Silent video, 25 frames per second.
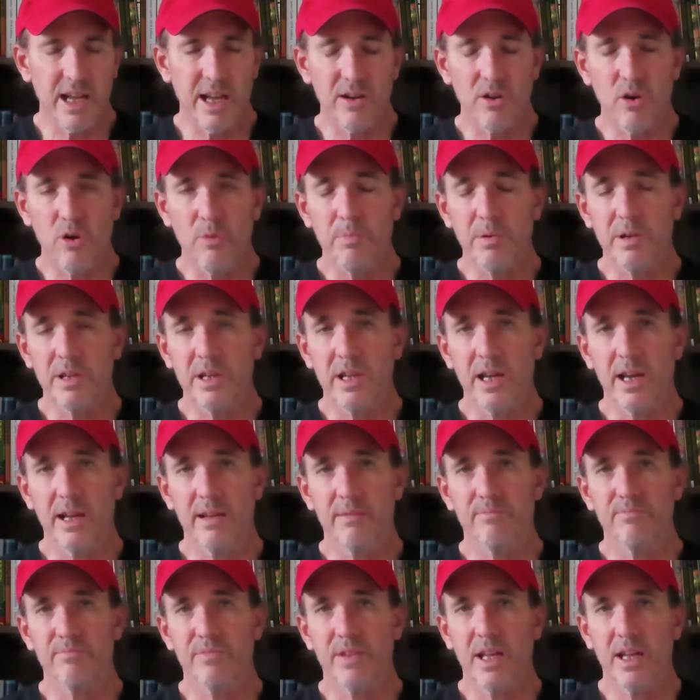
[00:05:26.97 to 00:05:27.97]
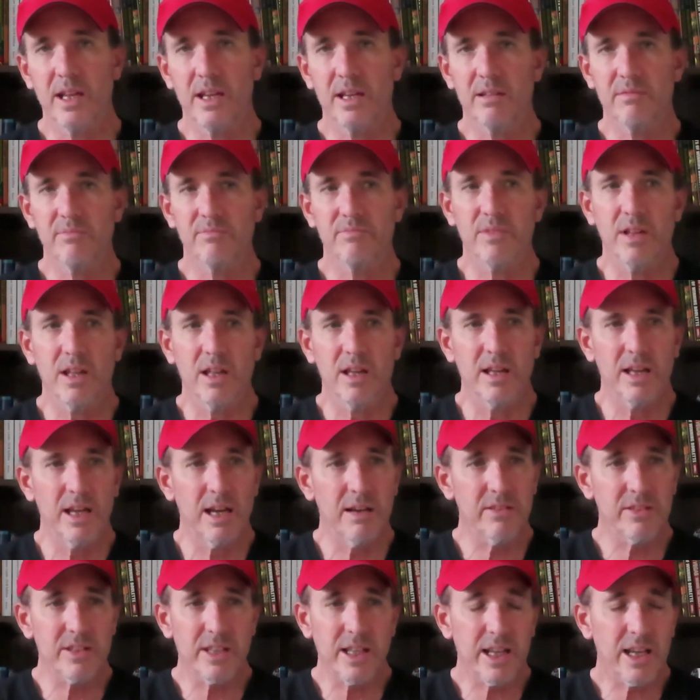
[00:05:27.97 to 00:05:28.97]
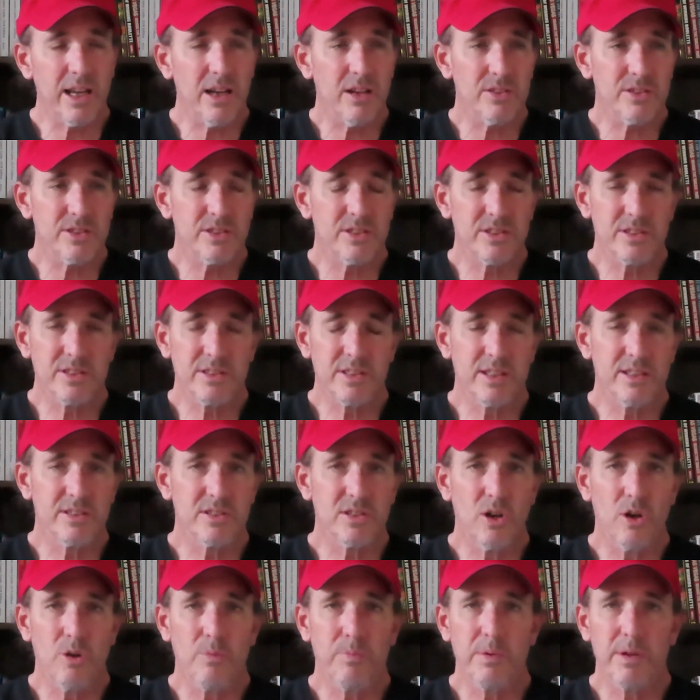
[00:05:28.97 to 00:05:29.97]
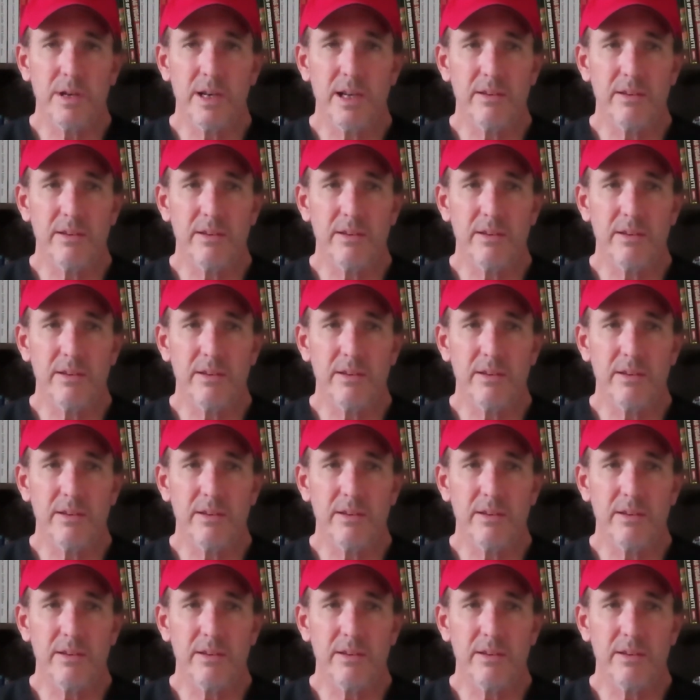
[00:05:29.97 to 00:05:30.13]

open yet, and everything else is open.